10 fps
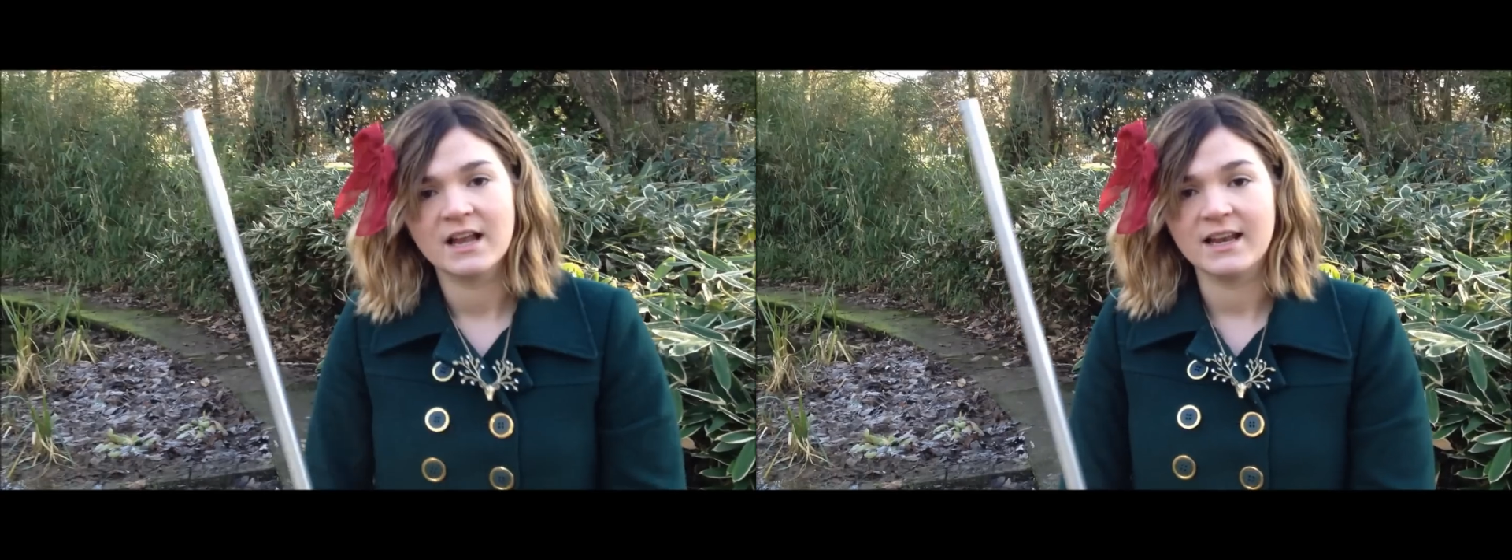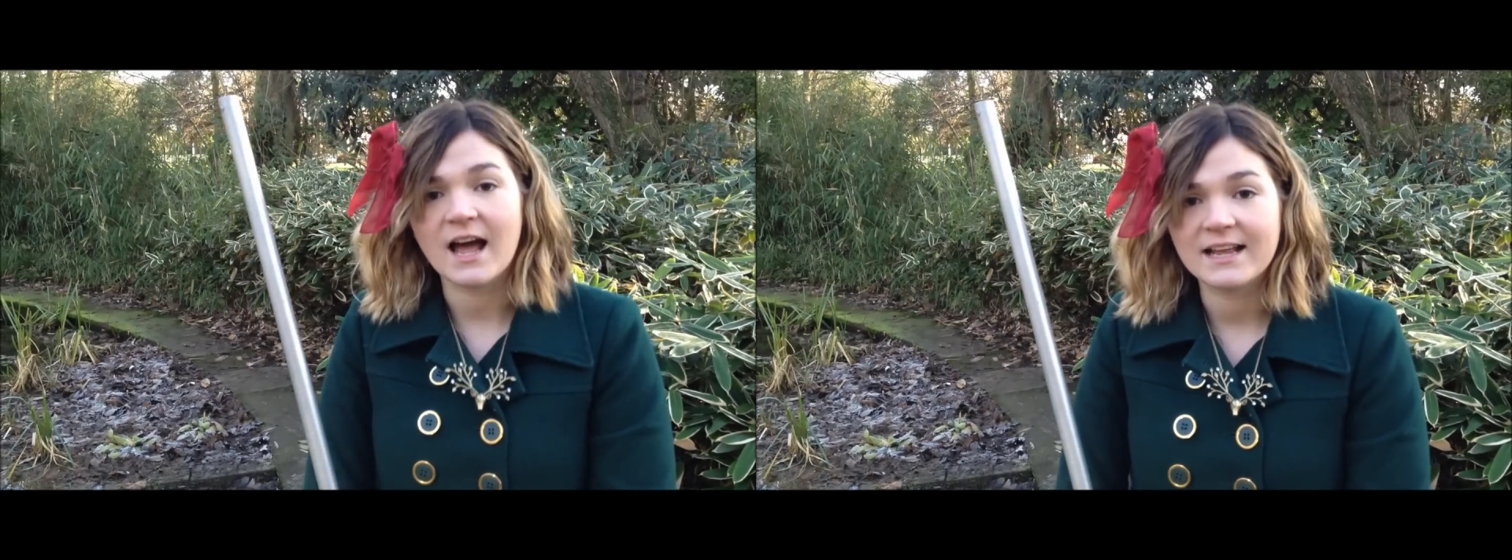
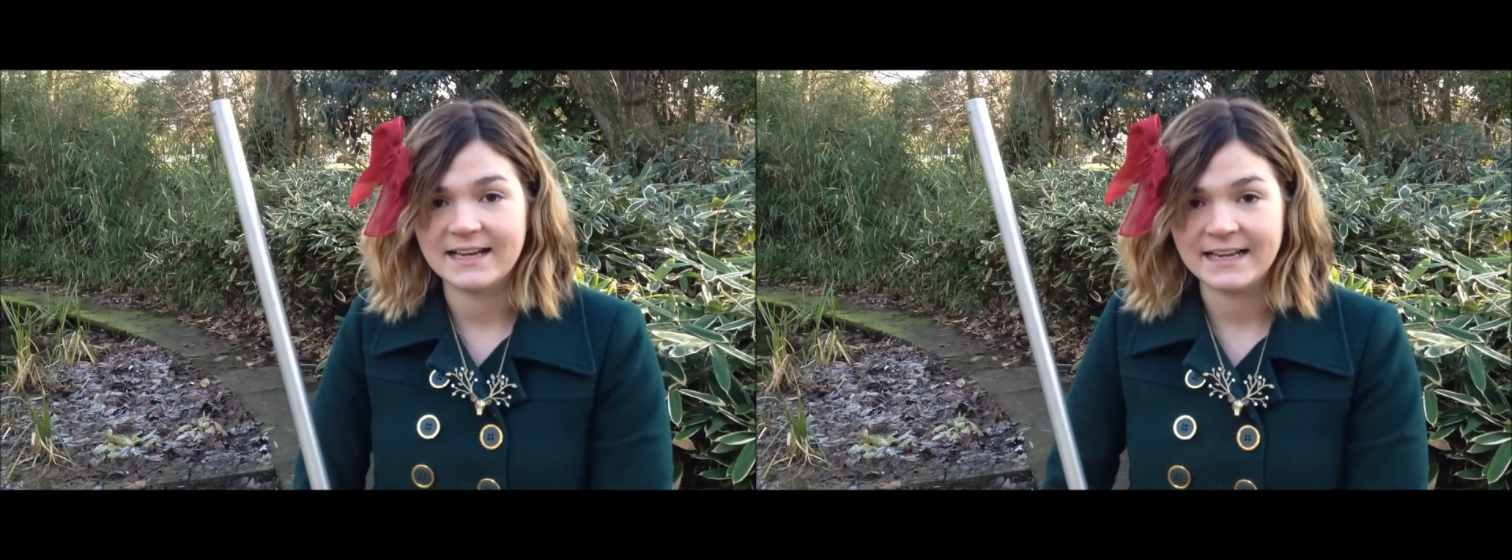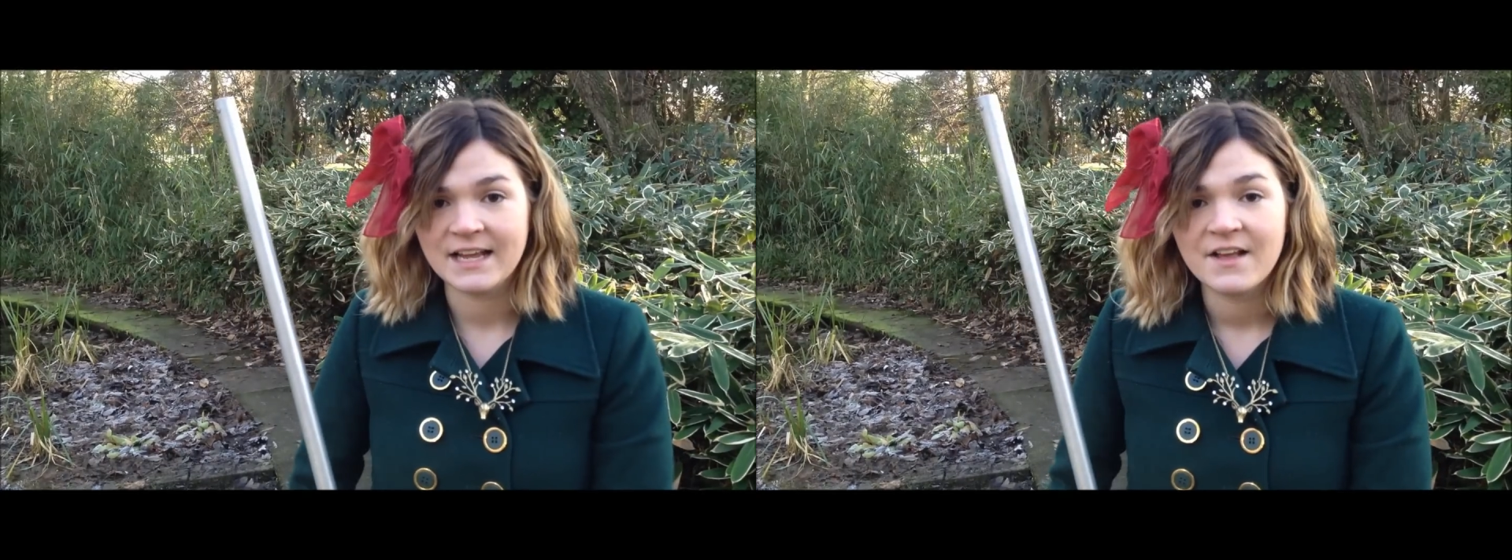
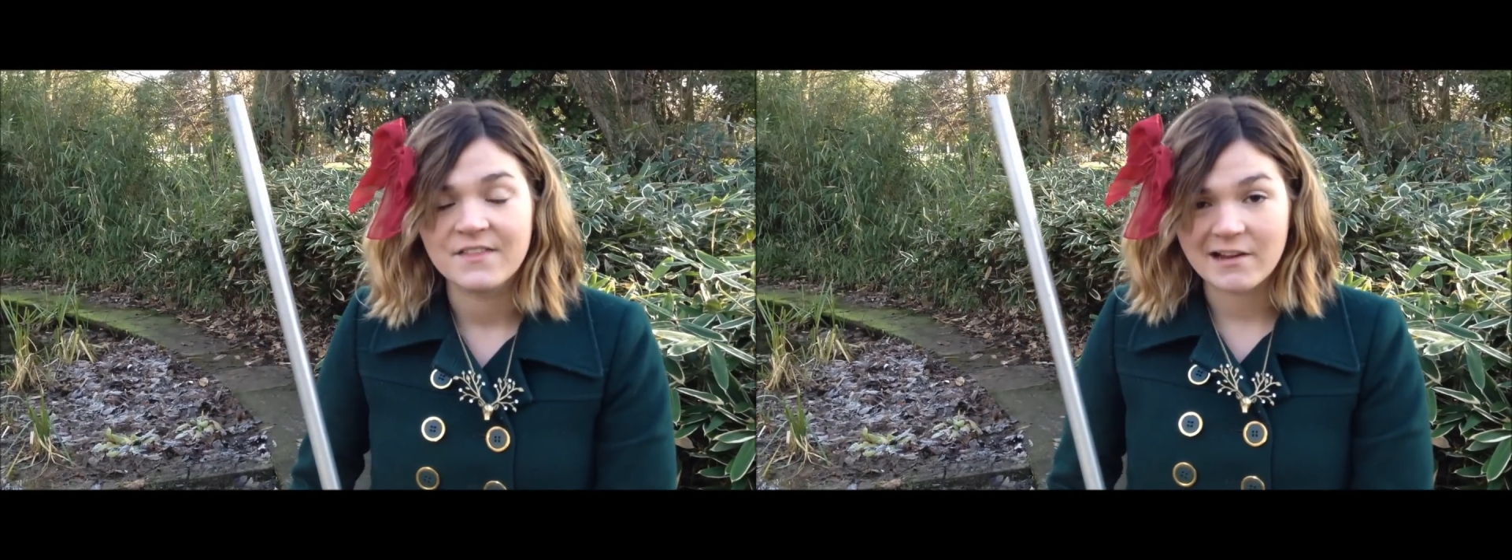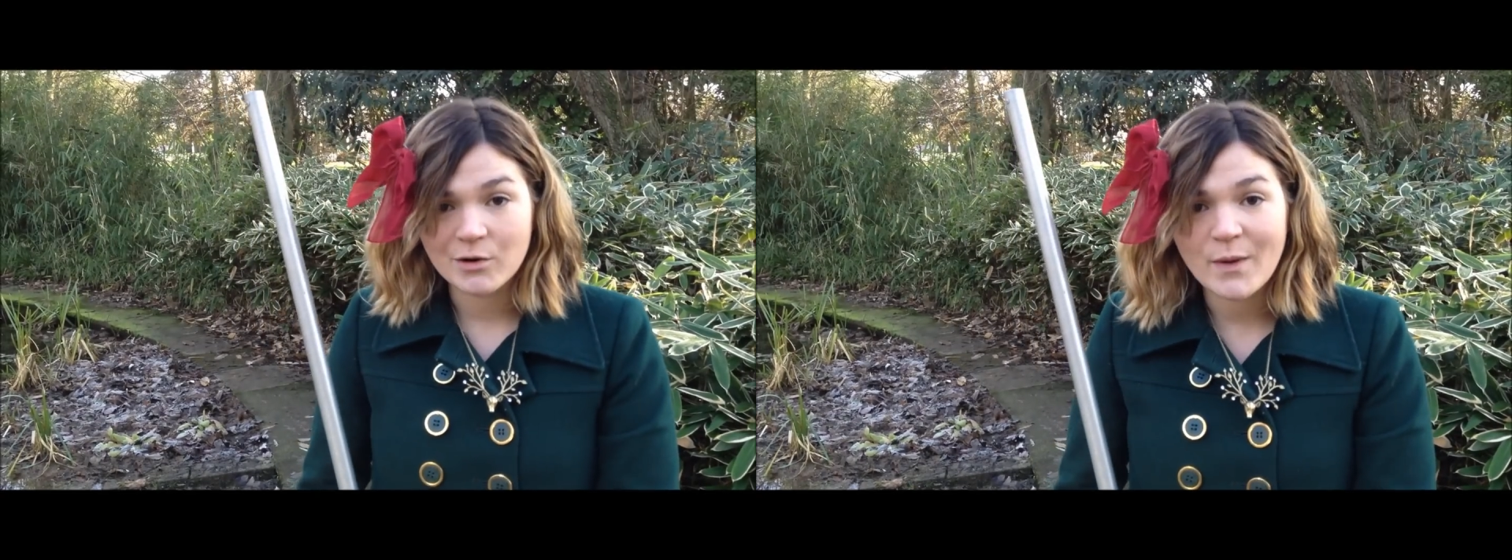Luckily,
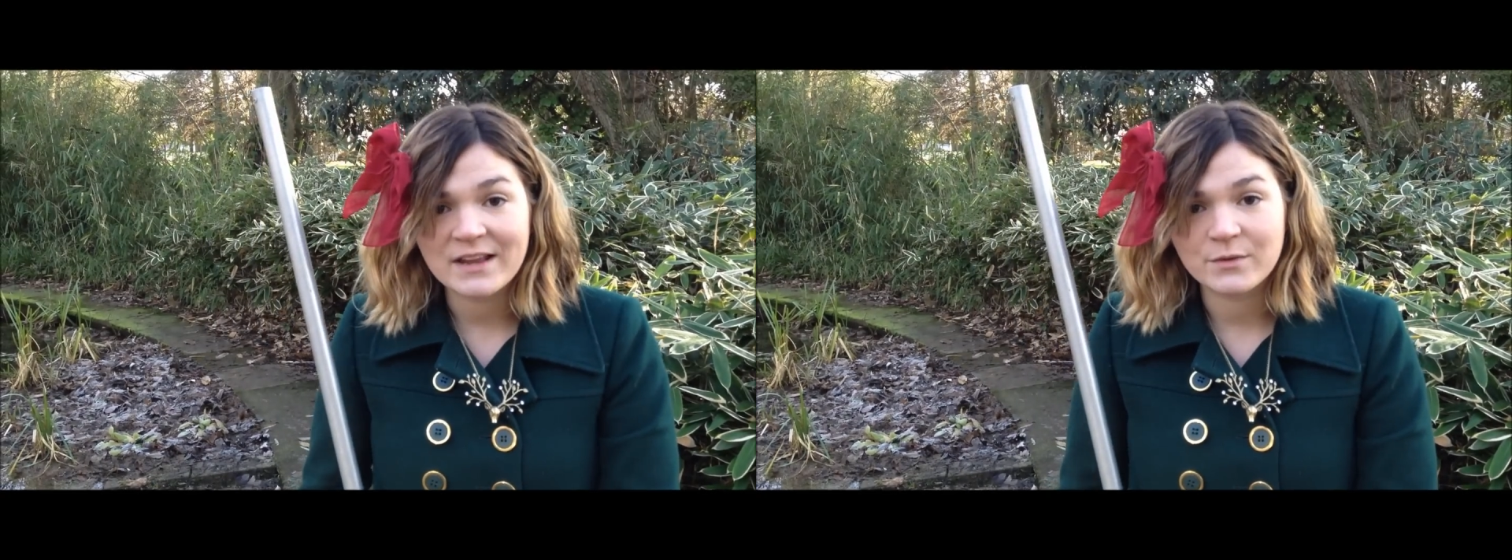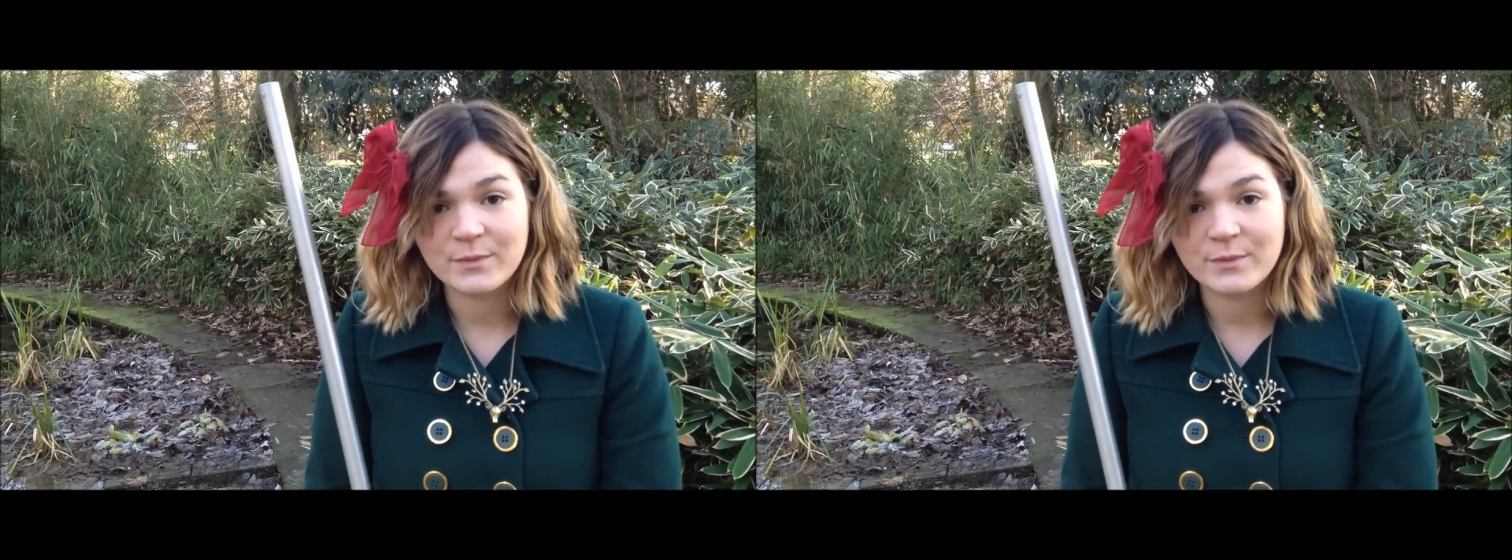there are ways